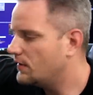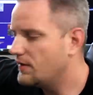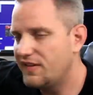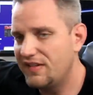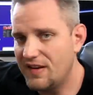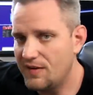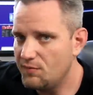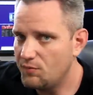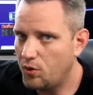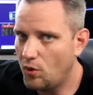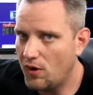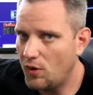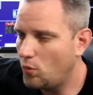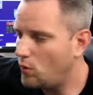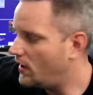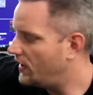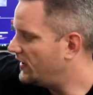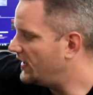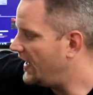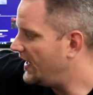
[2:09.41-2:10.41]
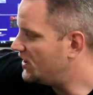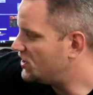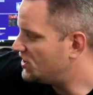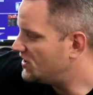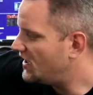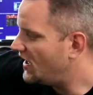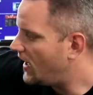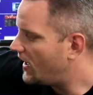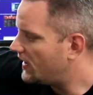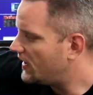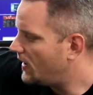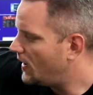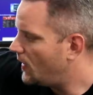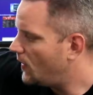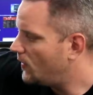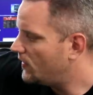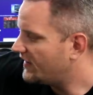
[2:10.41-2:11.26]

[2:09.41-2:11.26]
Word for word: 7.1 HD audio.